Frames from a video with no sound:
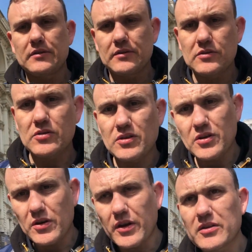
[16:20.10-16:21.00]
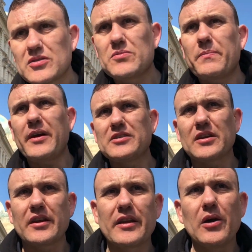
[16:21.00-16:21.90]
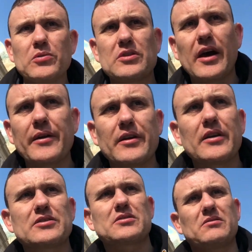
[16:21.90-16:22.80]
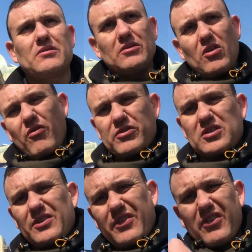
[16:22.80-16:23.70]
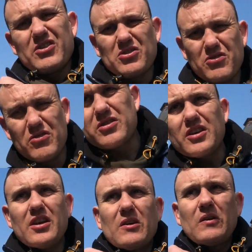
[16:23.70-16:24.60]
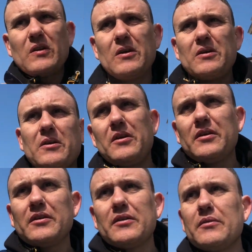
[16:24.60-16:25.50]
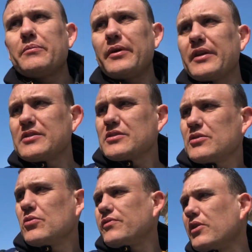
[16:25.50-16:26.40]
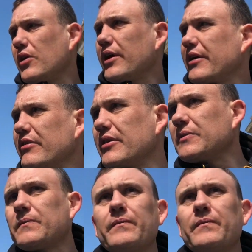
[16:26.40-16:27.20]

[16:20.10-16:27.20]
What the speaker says: So it's basically the old town, and it's obviously very touristy. But there's an awful lot here, isn't there?